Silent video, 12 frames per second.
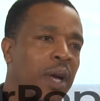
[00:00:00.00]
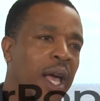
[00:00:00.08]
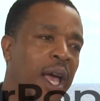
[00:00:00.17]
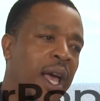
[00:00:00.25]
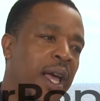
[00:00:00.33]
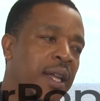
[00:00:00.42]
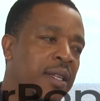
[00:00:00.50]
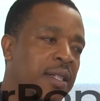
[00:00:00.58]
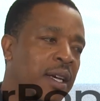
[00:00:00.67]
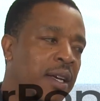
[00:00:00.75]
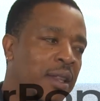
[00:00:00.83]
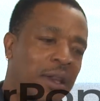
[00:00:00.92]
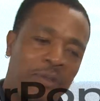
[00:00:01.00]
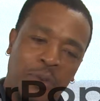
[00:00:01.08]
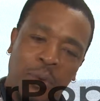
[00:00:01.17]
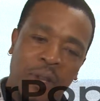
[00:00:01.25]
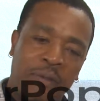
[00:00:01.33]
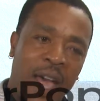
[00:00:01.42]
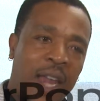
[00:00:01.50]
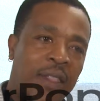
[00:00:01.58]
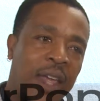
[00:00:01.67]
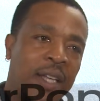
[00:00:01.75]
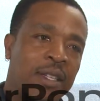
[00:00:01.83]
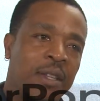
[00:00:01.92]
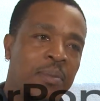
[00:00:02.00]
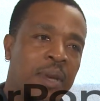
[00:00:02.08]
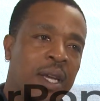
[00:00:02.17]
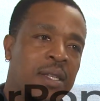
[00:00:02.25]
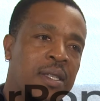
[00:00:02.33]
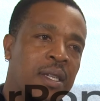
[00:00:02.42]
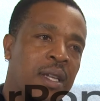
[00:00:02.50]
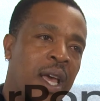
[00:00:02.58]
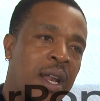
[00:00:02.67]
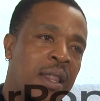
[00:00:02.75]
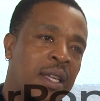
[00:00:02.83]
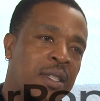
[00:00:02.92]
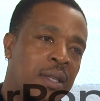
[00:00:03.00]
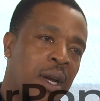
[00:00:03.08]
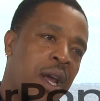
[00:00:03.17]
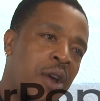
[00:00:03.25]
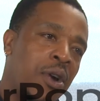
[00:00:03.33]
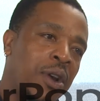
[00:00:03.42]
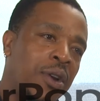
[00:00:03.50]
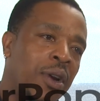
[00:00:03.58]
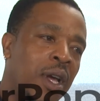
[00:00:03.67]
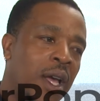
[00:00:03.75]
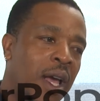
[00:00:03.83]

and uh, they've sort of they've added that to the mix and added that to our character,